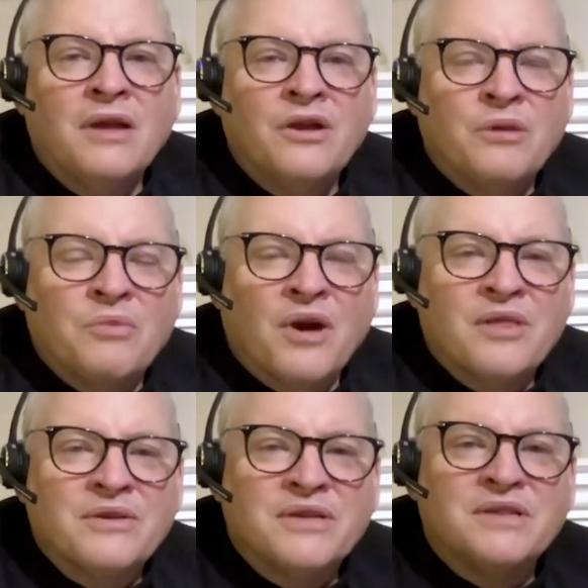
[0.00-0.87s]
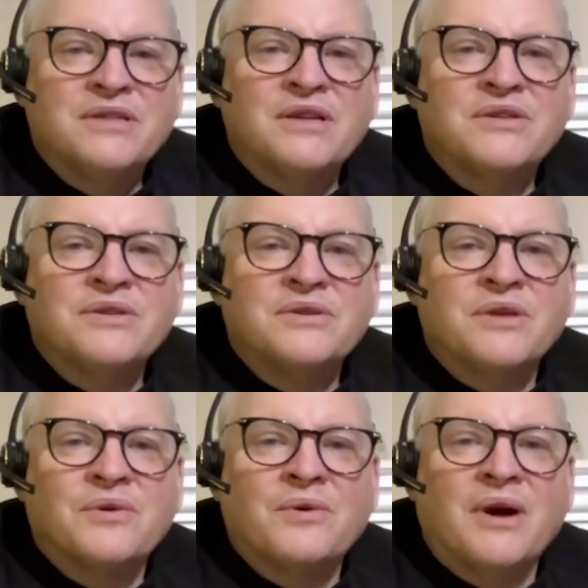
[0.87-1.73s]
Dear brothers and sisters in
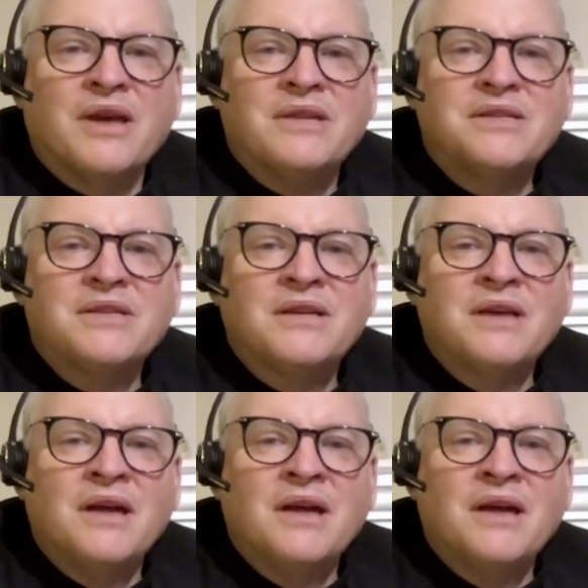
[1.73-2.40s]
Christ,